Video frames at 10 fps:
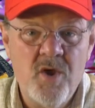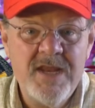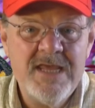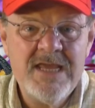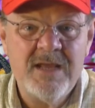
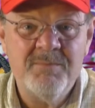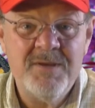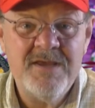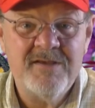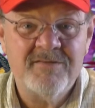RTTY and
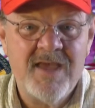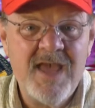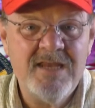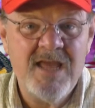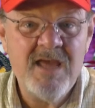
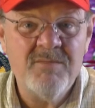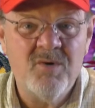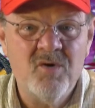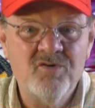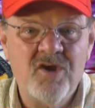PSK data
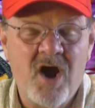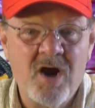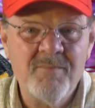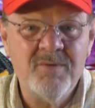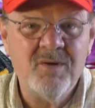modes
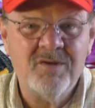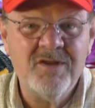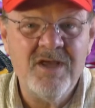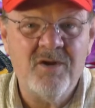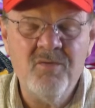are
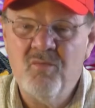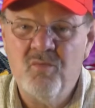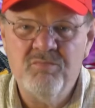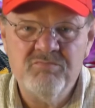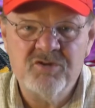built
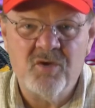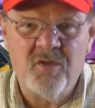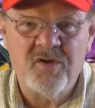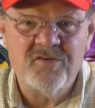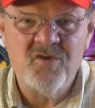in, so
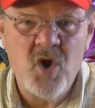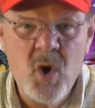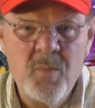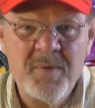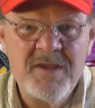there's
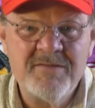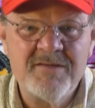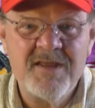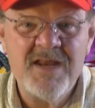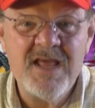no
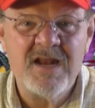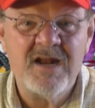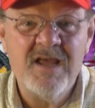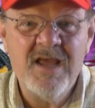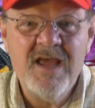PC
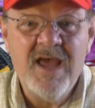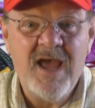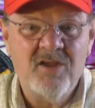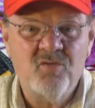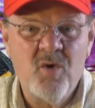needed,
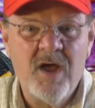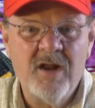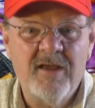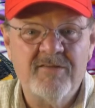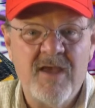as
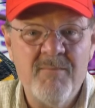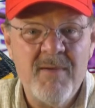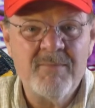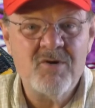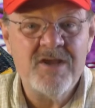well as a
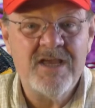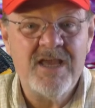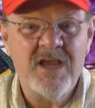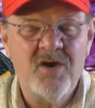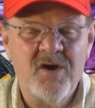memory
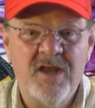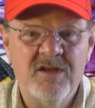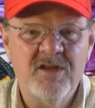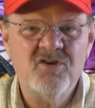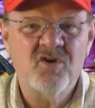keyer
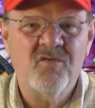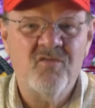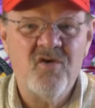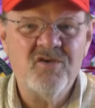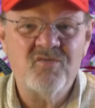and digital
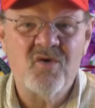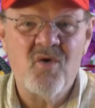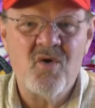voice